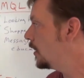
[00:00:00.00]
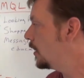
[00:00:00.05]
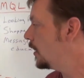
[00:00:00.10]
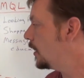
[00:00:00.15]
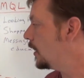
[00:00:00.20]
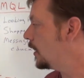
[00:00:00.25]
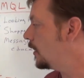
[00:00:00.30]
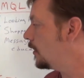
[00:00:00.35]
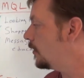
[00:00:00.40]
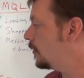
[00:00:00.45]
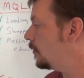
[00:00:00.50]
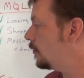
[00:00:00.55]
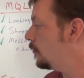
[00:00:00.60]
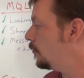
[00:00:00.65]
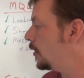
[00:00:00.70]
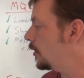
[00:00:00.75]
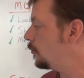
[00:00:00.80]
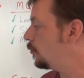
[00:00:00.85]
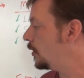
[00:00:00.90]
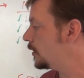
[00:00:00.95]

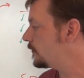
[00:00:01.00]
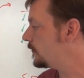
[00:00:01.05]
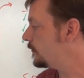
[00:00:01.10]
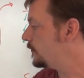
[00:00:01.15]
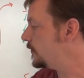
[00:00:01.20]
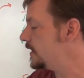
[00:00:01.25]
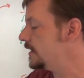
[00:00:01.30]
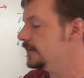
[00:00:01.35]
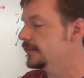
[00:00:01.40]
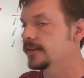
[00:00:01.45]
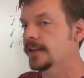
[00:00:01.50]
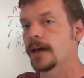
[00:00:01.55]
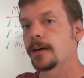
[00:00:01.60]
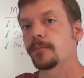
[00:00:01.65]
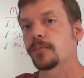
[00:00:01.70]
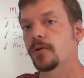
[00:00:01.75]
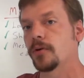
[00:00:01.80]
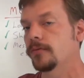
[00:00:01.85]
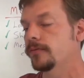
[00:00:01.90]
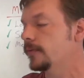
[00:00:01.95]
And what feeds
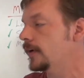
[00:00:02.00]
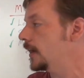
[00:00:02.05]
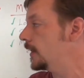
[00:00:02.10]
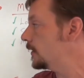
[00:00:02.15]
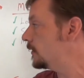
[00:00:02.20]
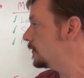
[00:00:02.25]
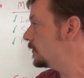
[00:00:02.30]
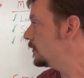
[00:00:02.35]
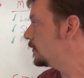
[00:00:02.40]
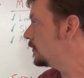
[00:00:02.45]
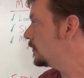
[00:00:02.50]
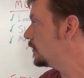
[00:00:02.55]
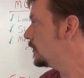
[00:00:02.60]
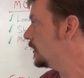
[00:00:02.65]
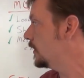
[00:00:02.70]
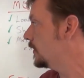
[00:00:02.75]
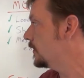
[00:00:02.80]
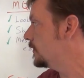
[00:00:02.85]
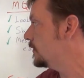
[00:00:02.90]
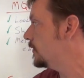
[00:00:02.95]
that profile
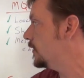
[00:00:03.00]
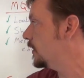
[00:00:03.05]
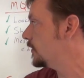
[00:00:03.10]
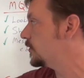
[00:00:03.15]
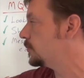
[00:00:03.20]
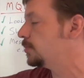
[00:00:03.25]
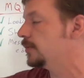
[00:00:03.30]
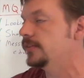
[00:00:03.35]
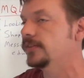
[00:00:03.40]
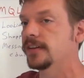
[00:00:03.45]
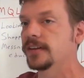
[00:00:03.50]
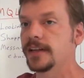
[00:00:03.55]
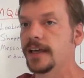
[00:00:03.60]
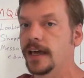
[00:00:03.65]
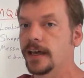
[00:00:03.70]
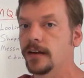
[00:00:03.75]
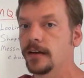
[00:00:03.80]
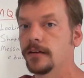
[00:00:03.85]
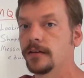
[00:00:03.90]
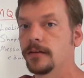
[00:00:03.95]
is explicit
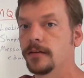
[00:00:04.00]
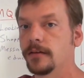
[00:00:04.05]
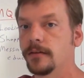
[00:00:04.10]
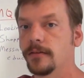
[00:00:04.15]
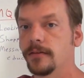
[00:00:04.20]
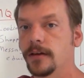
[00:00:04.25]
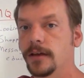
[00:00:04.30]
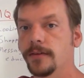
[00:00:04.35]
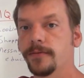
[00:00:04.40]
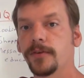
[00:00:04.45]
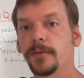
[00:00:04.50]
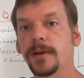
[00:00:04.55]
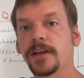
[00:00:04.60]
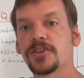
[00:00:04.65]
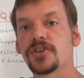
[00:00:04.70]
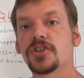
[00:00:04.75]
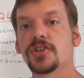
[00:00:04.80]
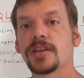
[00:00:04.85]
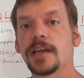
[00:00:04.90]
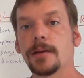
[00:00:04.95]
data,
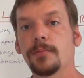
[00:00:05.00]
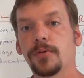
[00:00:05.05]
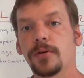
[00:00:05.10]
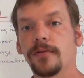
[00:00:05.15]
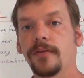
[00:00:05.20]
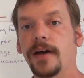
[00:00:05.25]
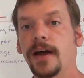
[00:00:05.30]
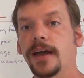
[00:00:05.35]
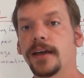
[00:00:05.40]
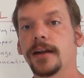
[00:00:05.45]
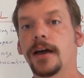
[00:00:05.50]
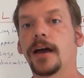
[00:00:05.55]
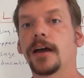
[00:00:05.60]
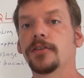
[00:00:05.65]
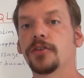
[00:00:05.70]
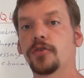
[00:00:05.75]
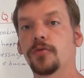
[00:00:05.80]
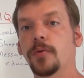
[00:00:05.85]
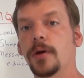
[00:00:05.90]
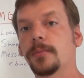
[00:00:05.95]
information they provide
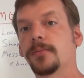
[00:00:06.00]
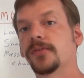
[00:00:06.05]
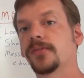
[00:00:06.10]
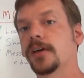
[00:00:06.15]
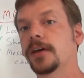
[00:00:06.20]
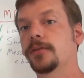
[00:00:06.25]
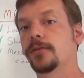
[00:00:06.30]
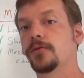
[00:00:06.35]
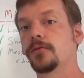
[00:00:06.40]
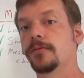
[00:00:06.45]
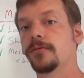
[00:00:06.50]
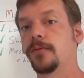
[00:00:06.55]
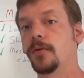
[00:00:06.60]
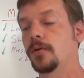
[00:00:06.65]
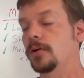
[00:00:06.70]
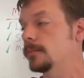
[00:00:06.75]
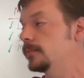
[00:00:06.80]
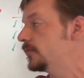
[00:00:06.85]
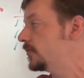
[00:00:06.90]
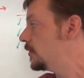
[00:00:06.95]
on your website through
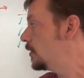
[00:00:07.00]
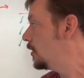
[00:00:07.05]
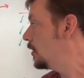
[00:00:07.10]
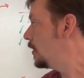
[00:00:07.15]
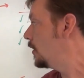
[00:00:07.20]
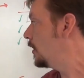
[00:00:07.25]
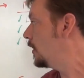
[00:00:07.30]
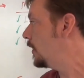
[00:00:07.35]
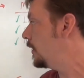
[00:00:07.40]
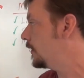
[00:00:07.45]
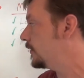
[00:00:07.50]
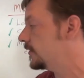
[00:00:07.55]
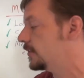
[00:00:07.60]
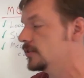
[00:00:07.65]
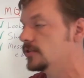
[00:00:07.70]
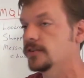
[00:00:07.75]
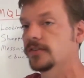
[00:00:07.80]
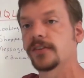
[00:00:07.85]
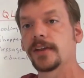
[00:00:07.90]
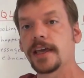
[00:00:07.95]
forms,
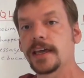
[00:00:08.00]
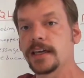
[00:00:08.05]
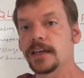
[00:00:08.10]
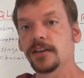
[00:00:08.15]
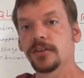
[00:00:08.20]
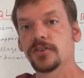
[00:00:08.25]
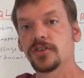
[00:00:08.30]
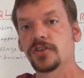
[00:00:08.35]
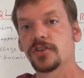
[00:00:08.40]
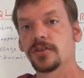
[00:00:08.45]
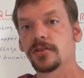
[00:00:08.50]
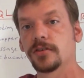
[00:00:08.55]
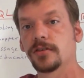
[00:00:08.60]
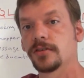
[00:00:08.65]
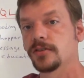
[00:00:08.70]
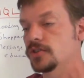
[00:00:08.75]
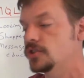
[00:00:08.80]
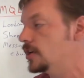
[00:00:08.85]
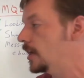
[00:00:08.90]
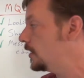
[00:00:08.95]
such as age,
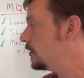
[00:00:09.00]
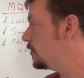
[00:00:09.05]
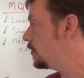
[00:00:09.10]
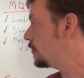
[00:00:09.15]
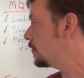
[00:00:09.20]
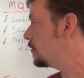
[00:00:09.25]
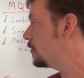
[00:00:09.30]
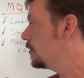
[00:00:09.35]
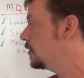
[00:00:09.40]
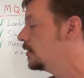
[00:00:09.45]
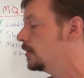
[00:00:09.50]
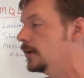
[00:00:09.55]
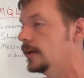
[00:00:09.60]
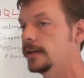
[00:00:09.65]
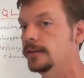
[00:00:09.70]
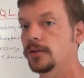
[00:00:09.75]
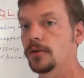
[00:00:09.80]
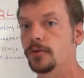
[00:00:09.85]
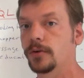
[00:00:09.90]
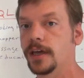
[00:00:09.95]
gender,
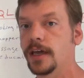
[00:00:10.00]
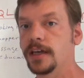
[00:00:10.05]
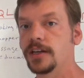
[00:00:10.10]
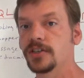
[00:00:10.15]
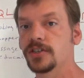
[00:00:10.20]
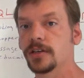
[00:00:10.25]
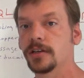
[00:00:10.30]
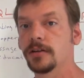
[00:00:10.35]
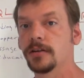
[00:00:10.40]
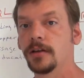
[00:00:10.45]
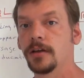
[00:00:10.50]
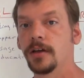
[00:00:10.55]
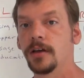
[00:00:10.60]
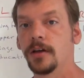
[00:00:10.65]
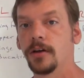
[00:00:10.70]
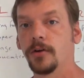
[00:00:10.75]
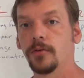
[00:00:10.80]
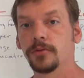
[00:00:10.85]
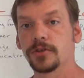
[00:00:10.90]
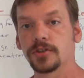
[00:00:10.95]
and location,
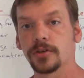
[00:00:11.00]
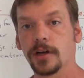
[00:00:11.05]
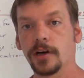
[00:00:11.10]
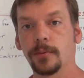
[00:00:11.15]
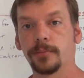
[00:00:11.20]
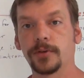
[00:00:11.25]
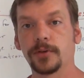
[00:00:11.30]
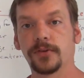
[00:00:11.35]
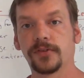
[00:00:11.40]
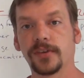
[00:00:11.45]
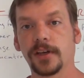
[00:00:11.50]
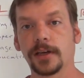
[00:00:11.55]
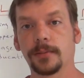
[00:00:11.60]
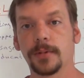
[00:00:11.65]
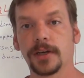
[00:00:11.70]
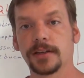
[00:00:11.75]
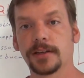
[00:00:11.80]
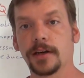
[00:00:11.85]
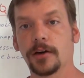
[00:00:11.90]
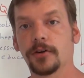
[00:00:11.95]
which will help you
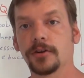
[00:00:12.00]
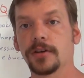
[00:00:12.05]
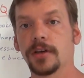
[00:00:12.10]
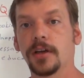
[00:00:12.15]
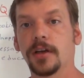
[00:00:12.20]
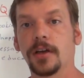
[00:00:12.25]
segment out.